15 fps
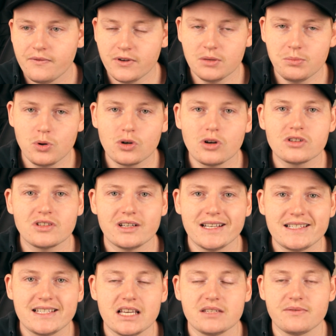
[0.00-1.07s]
for the Bulldogs, I
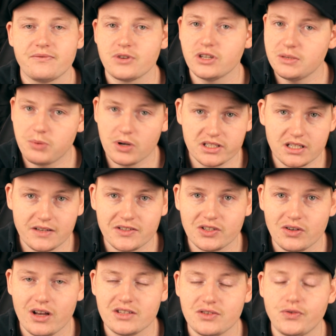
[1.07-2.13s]
did see some really positive
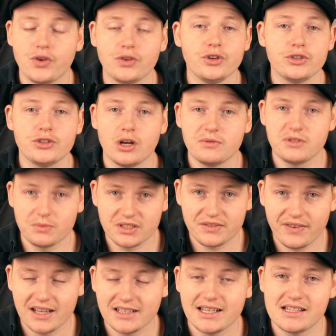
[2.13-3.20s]
signs. I thought Luke Thompson was
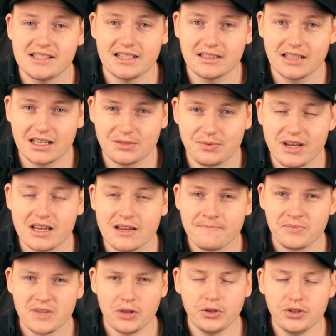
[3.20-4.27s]
fantastic last
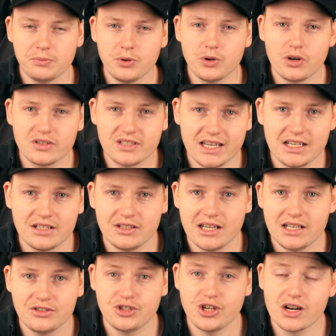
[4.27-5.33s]
week. I thought the Bulldogs
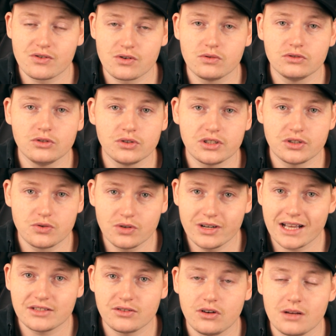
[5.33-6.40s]
in general looked good
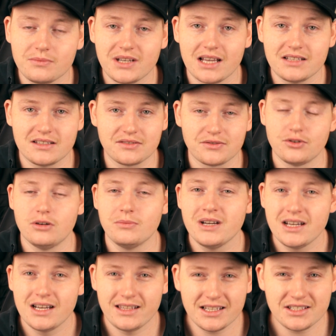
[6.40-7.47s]
at times against the Storm.
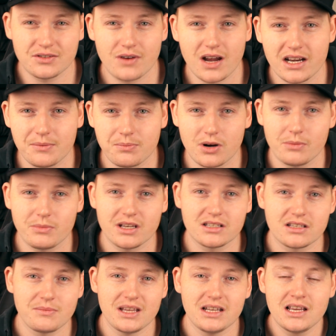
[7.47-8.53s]
And that's the reigning
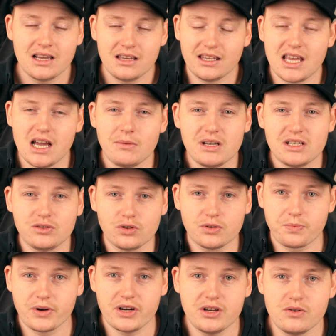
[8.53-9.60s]
premiers. I mean, the Cowboys
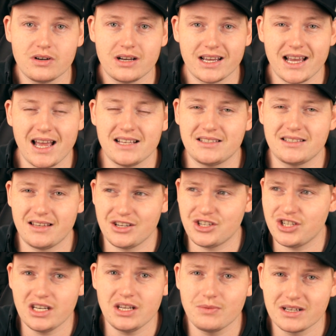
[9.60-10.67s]
looked pretty good against a
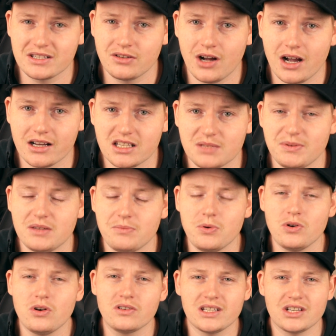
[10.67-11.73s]
shitty West Tigers. But the
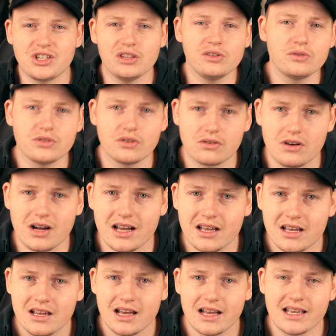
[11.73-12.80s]
Bulldogs actually looked alright
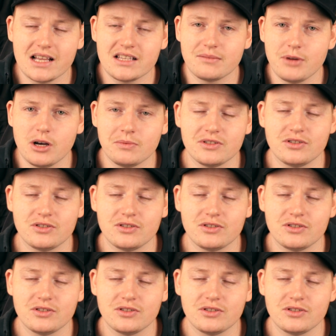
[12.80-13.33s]
against the Melbourne